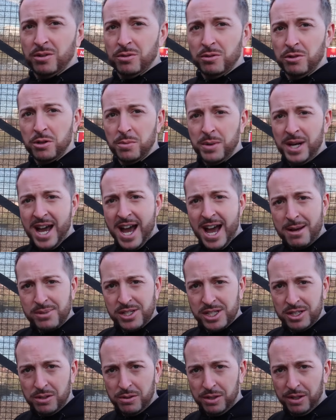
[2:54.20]
would have been
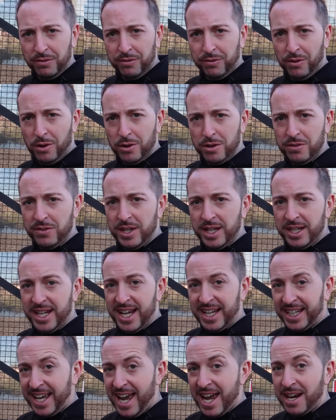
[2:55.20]
absolutely thriving.
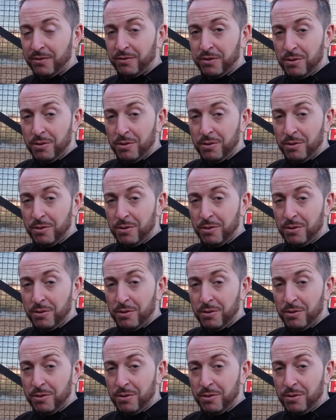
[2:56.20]
Again,